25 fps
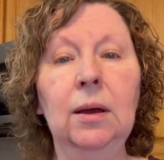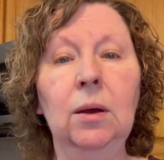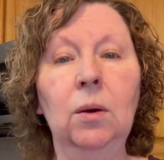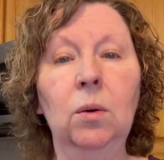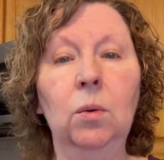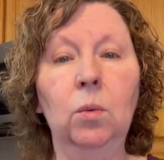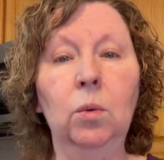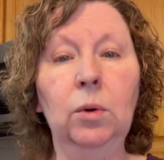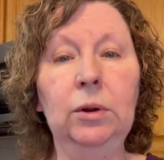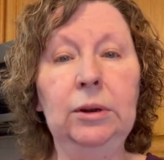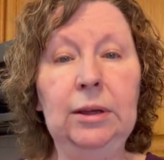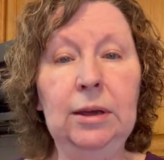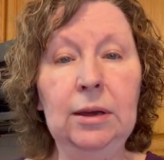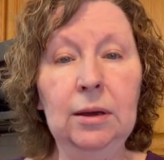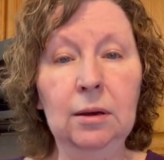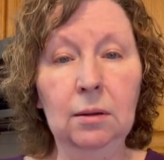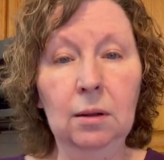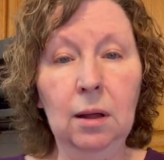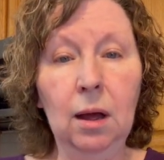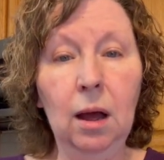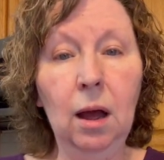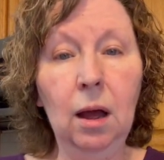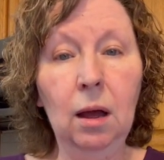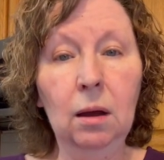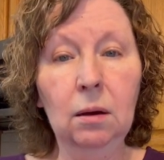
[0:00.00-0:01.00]
would kill
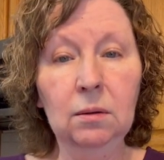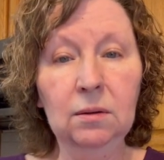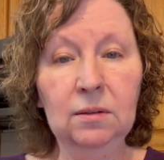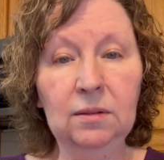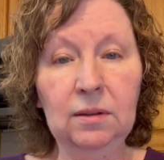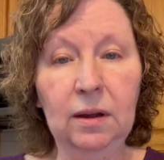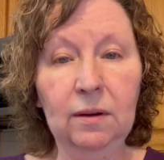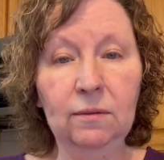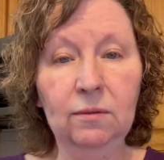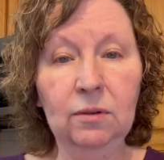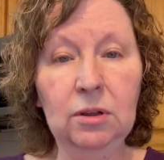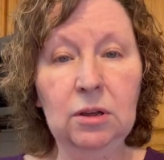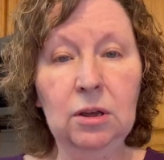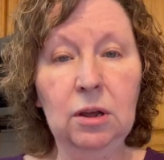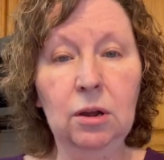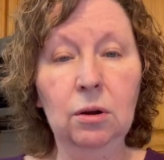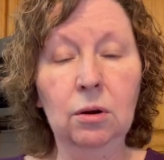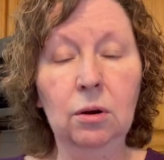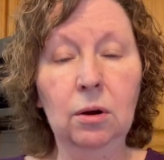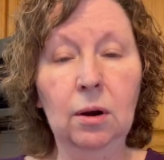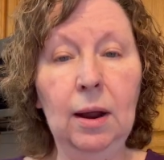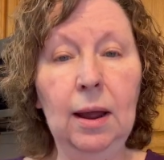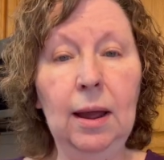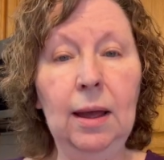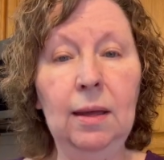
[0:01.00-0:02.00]
hogs every
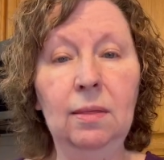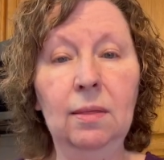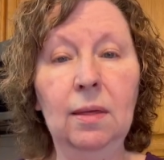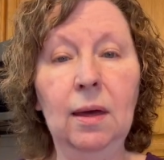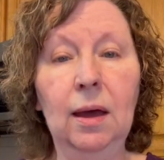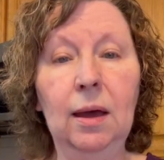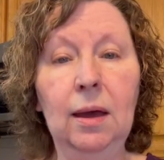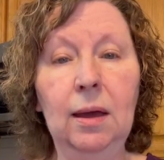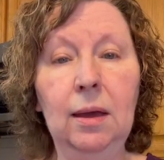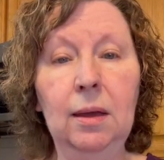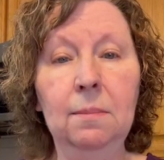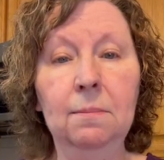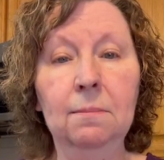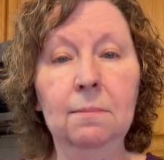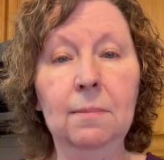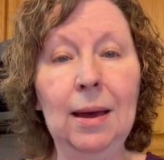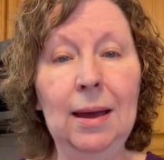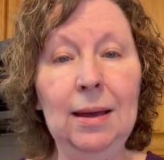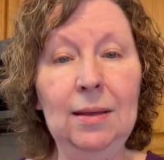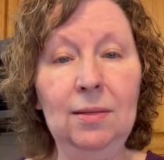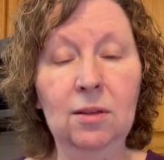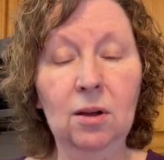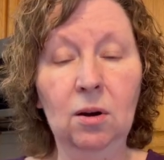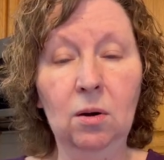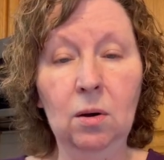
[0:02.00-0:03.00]
year, and they
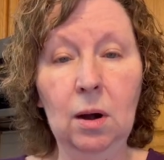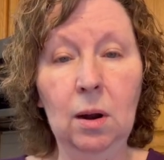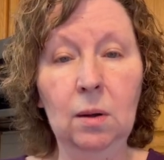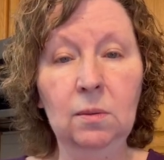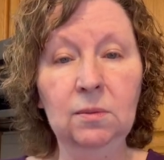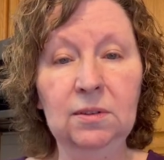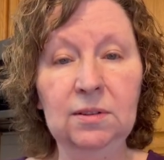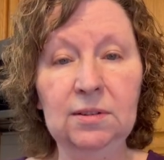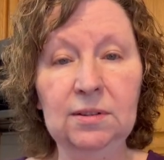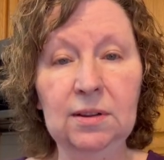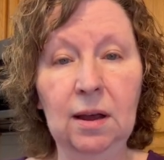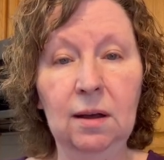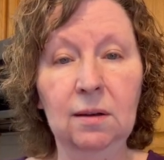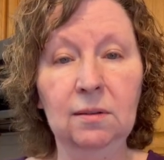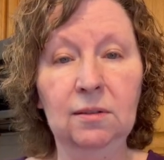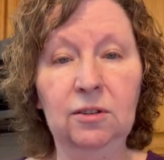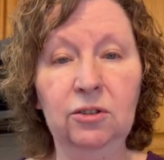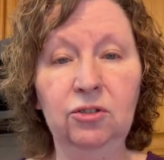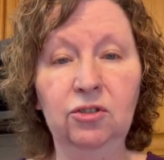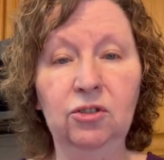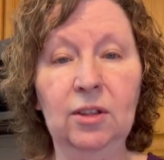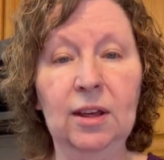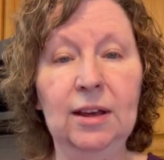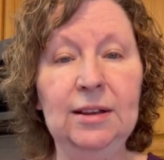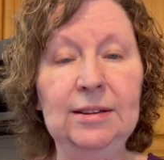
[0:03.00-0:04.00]
made their own
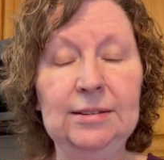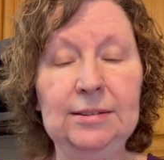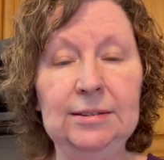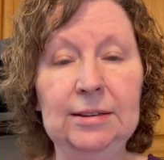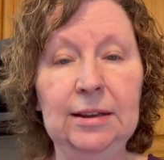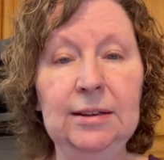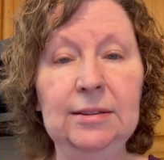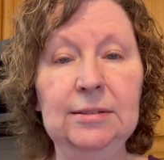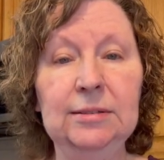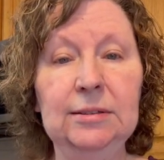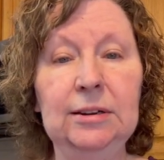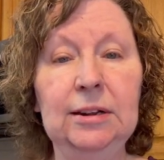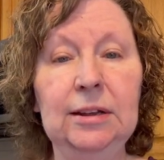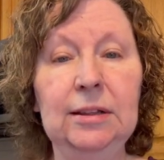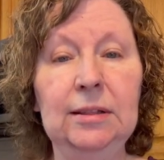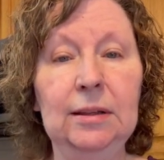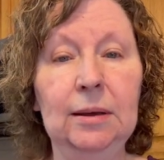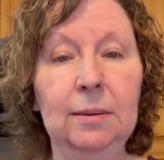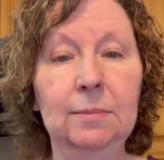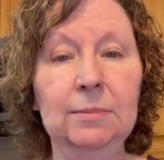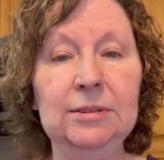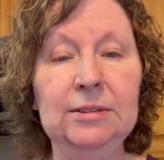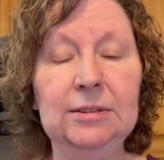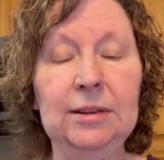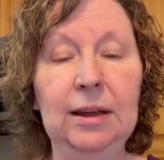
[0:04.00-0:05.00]
sausage. They seasoned it
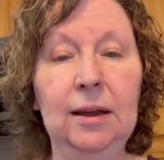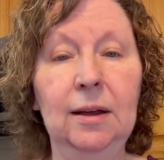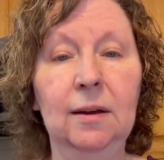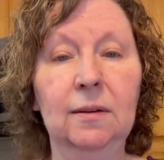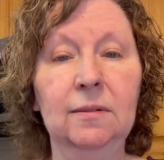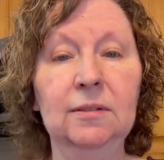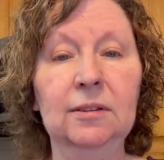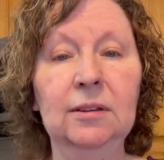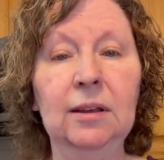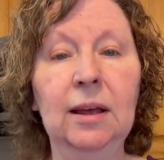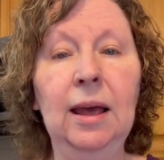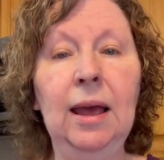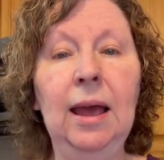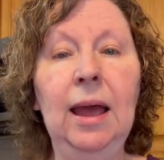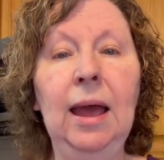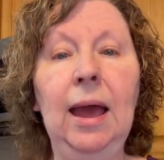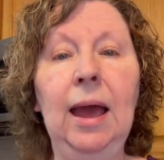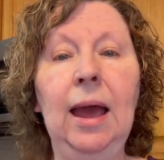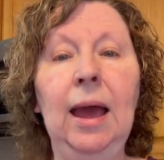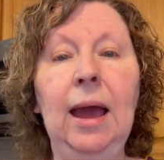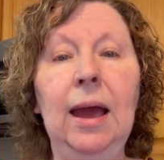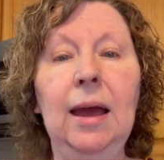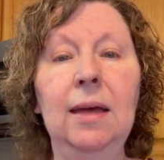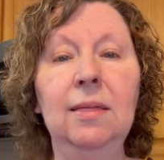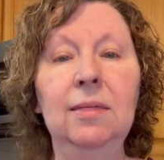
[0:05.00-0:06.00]
themselves,
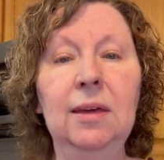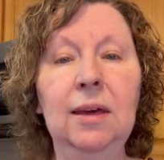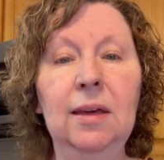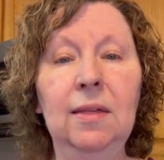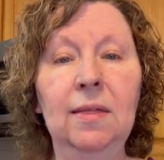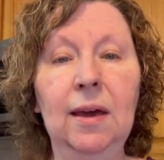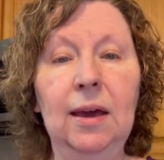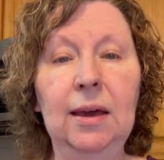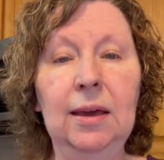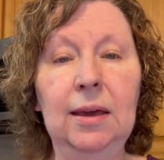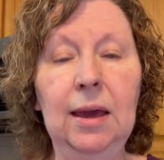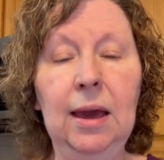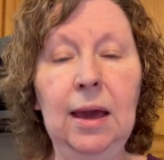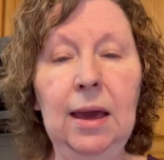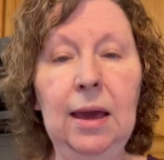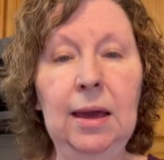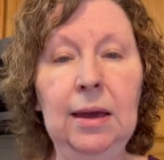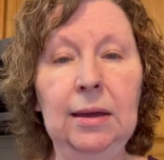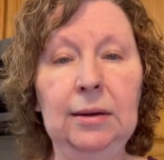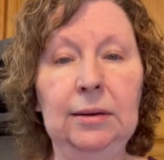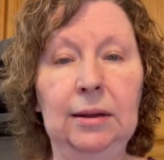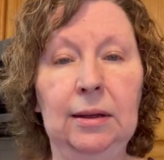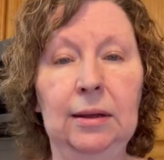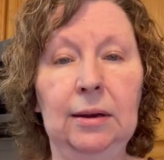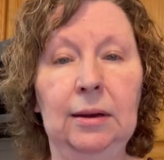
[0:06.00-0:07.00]
and then they
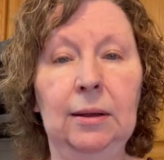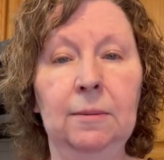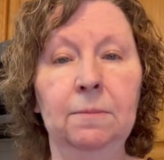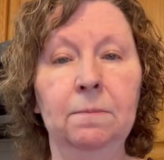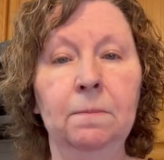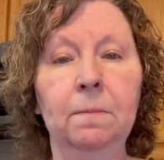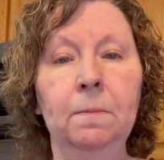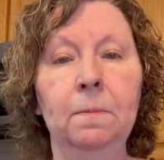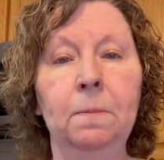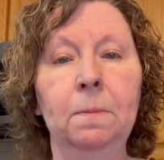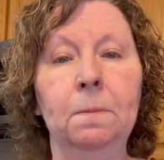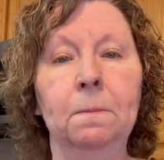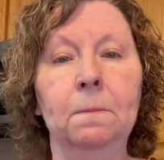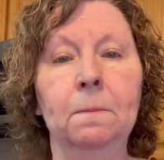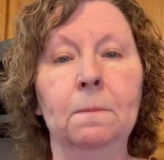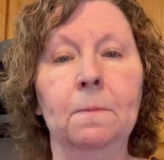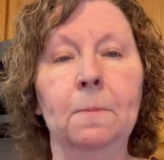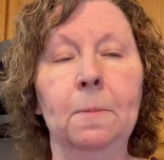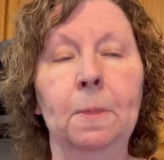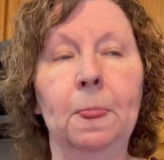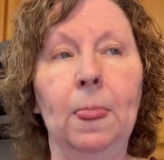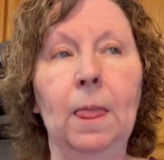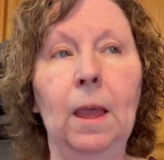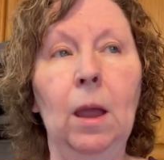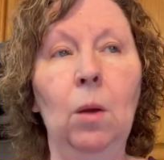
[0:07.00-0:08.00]
canned it.
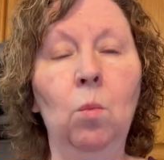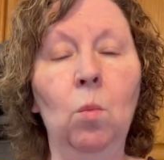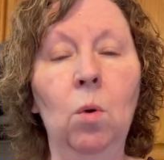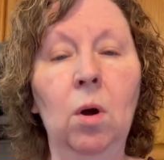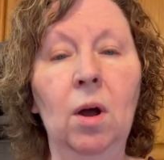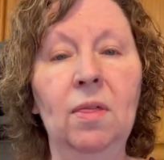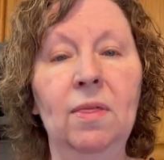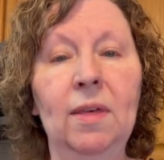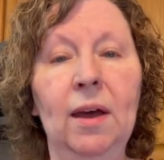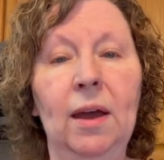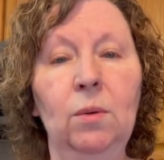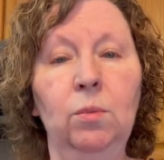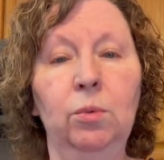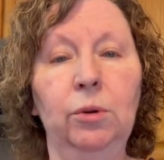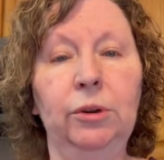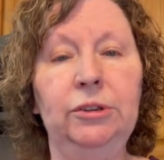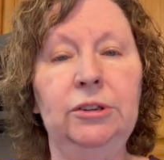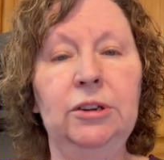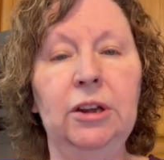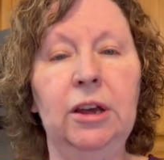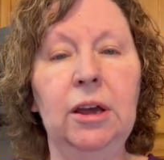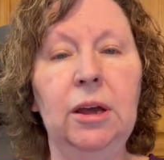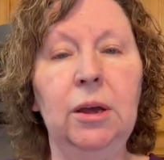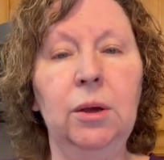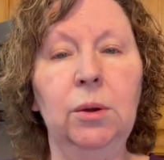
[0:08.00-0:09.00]
And what they would
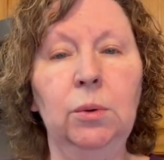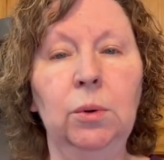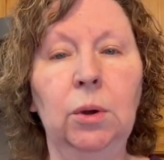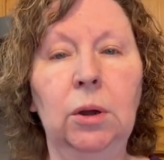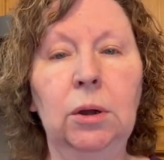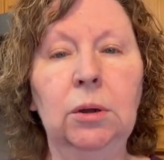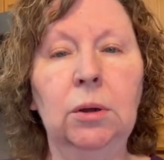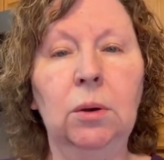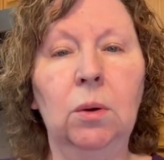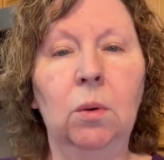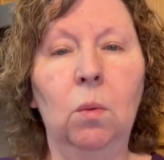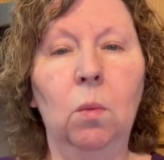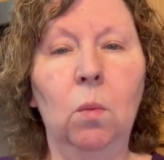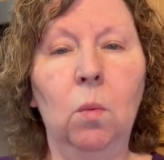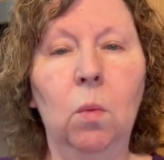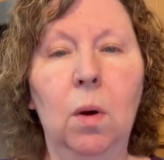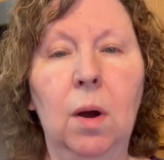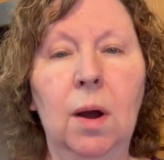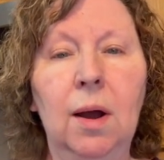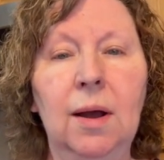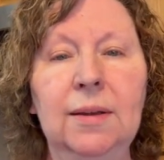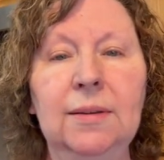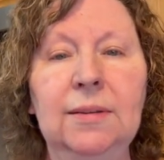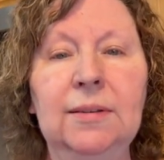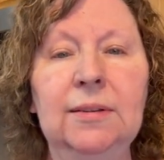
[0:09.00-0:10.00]
do
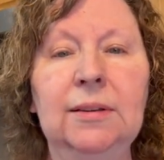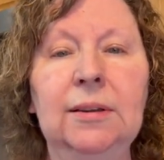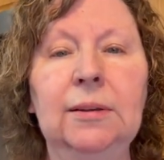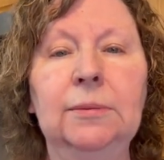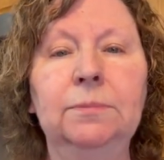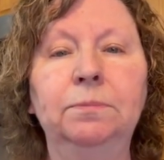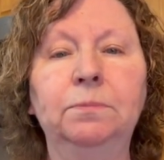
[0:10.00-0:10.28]
was